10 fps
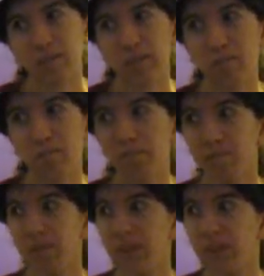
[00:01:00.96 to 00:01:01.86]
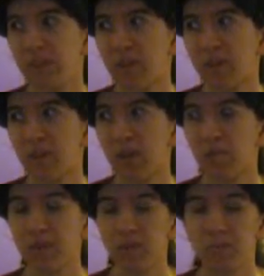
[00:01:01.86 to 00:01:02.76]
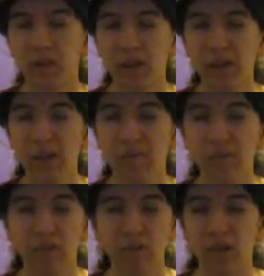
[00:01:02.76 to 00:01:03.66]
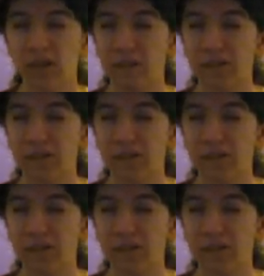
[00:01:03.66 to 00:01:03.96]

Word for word: it's, come to the point I can't even look on the